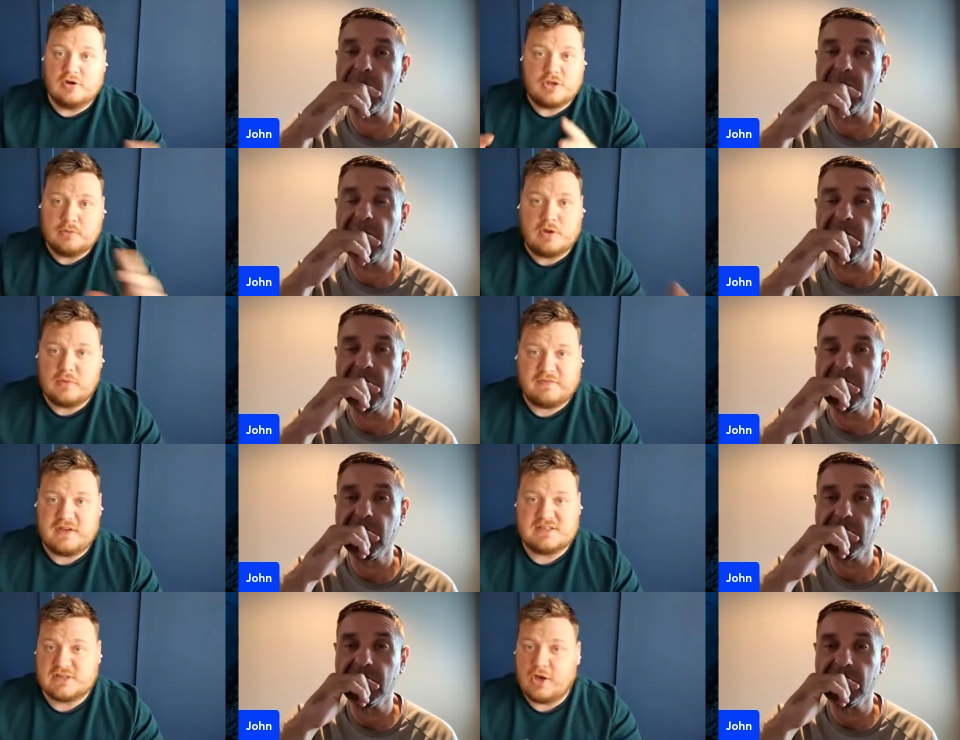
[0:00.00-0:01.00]
Speaker 1: I don't know if
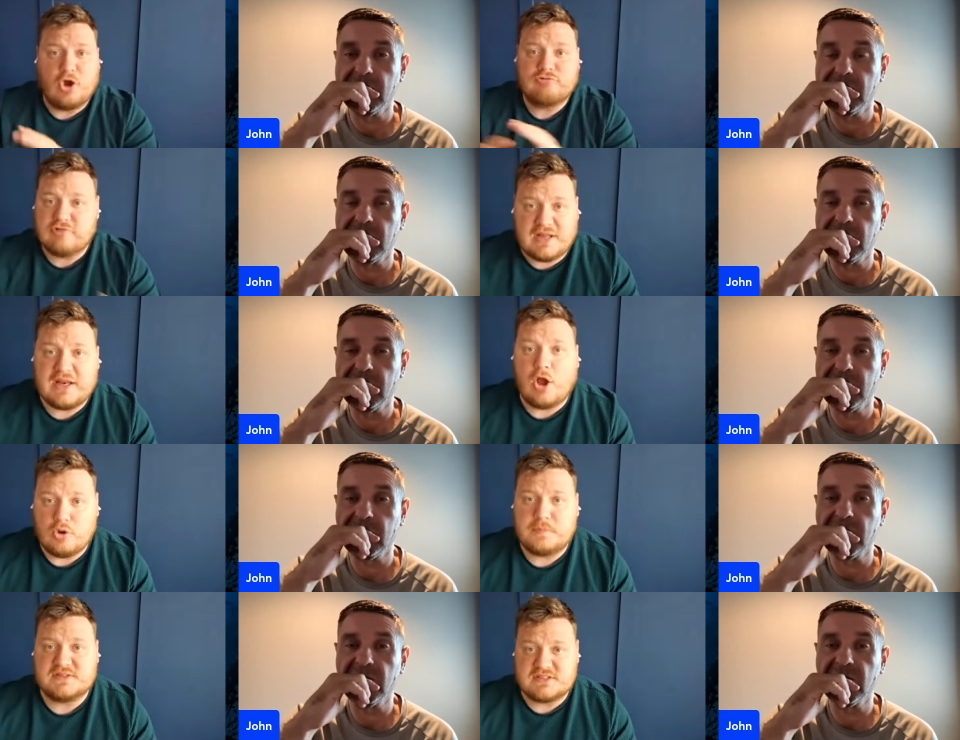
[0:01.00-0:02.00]
it is, and I really
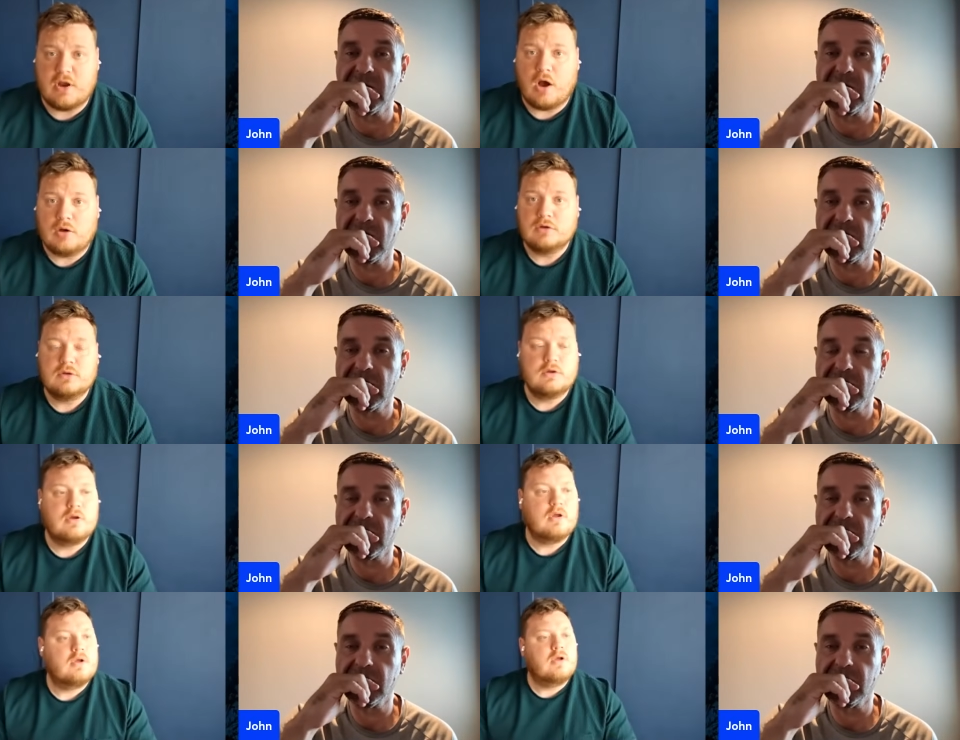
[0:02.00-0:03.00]
hope it's not.
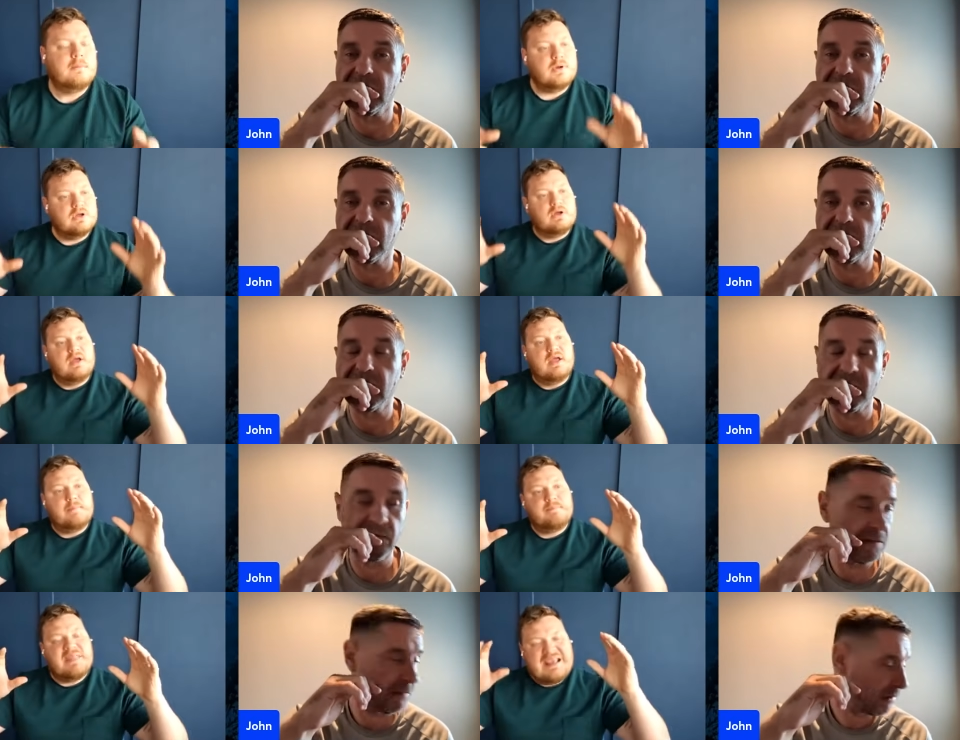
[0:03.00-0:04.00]
But
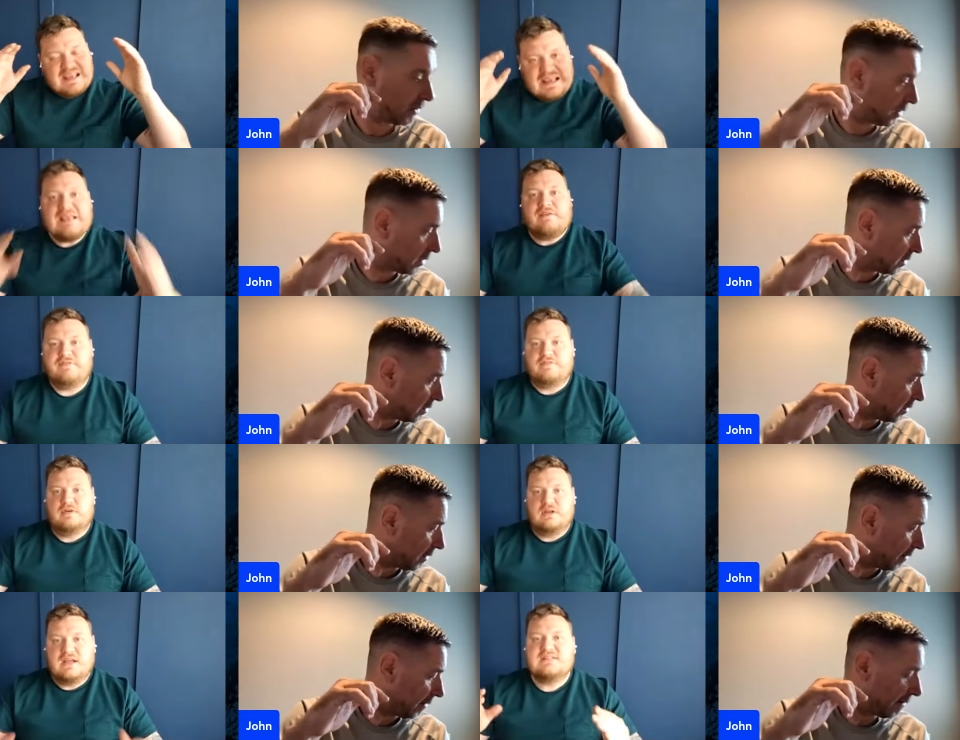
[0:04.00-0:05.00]
if
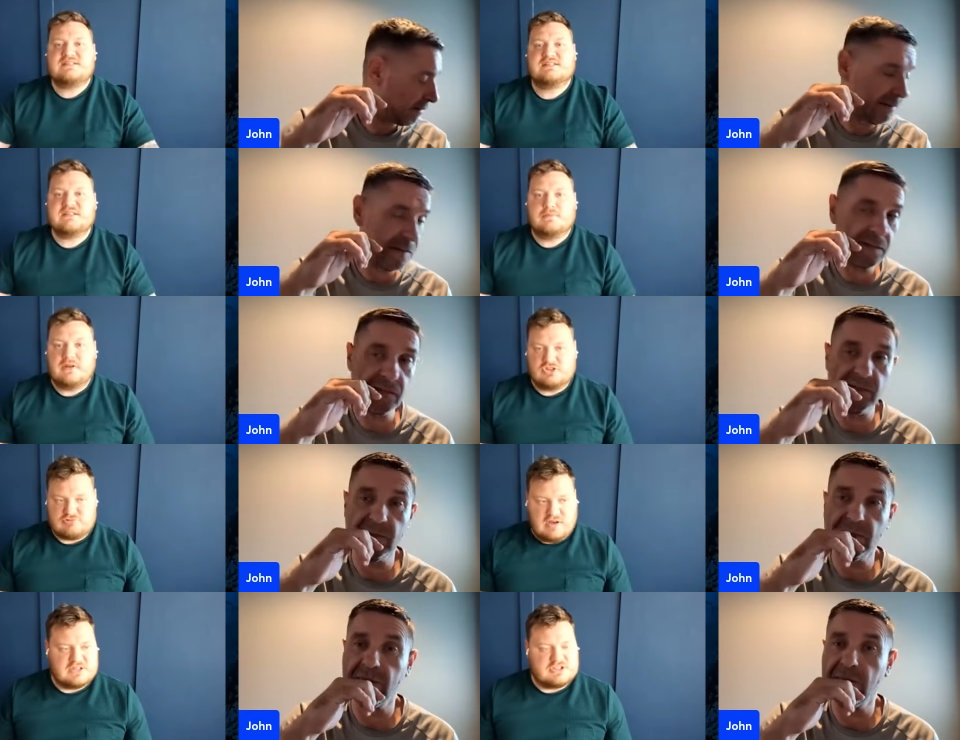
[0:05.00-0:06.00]
it is
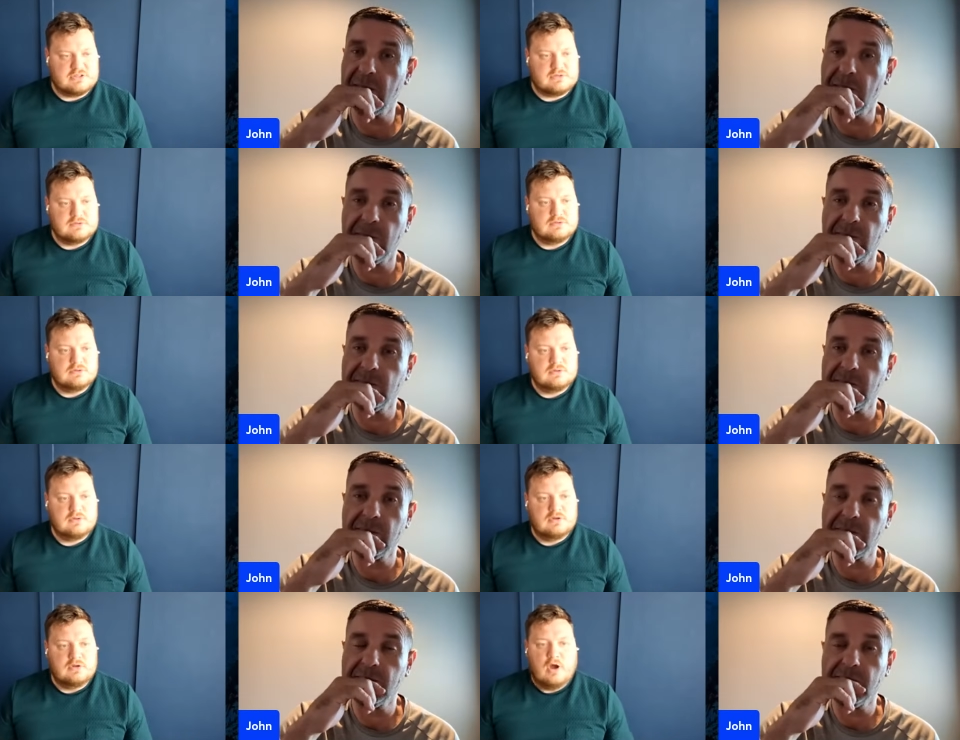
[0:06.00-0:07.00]
administration,
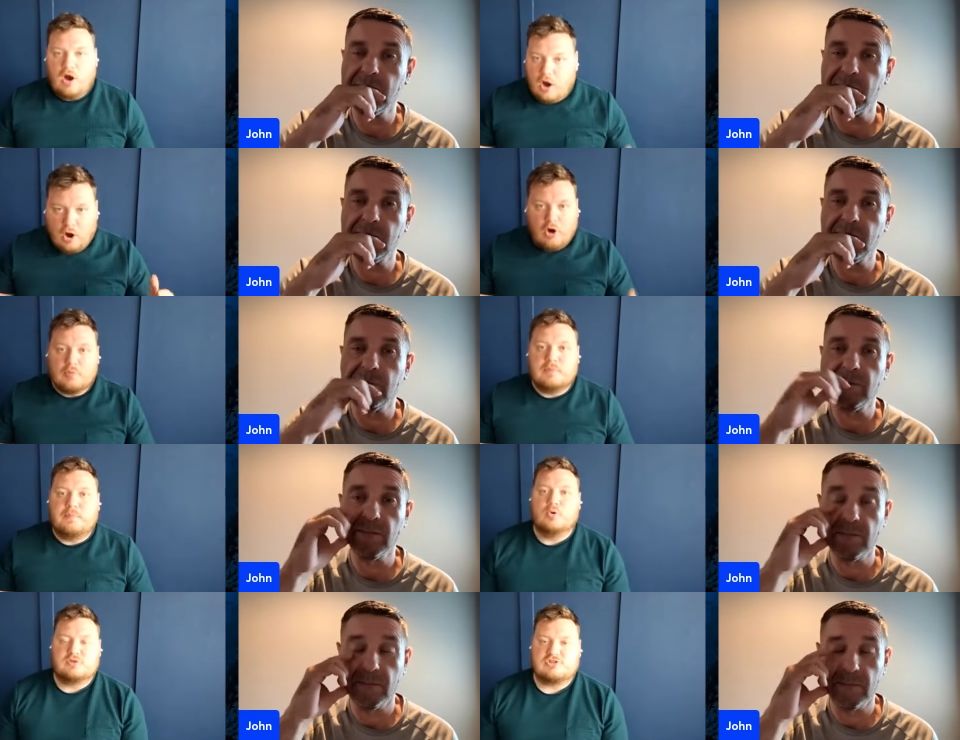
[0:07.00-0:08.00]
I would
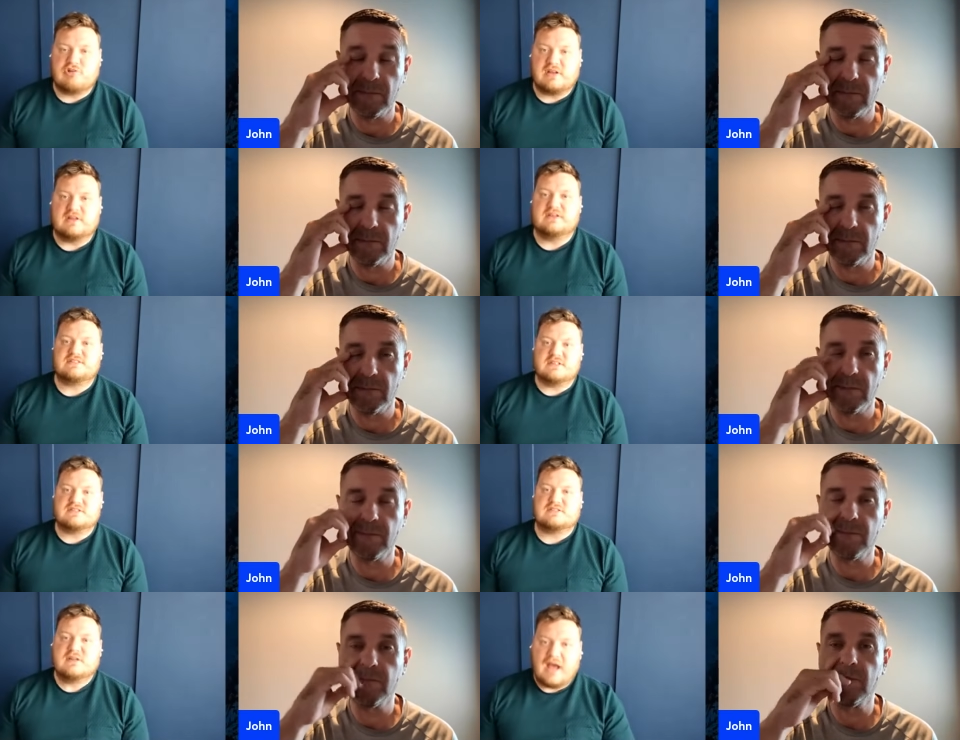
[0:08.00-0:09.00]
pull the trigger this
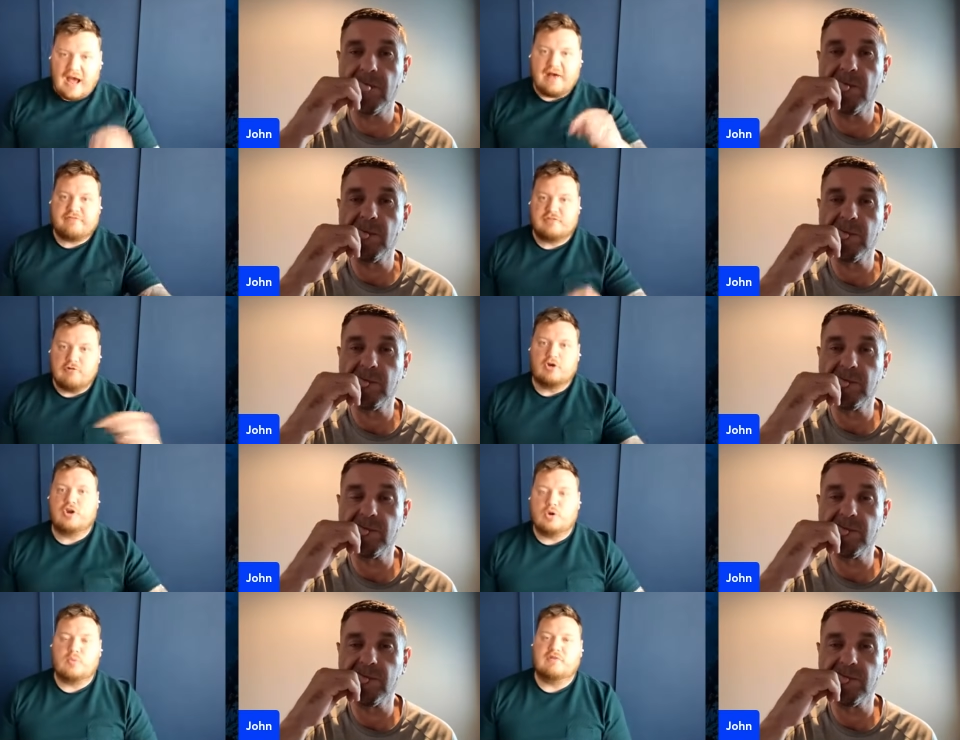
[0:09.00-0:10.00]
season after I
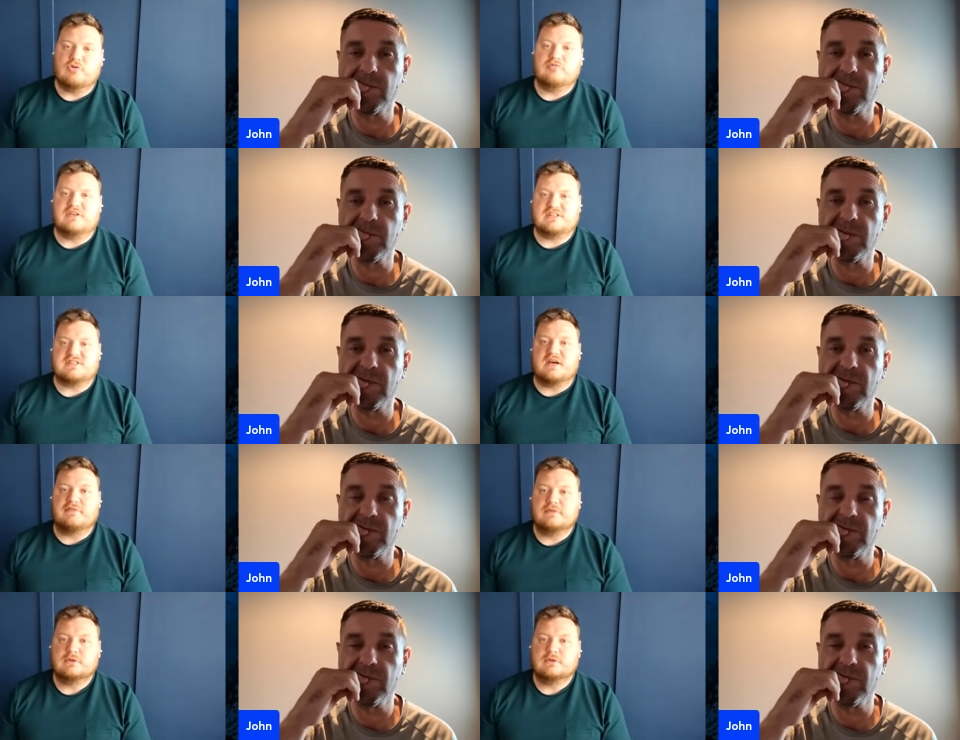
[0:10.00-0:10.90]
know we're already safe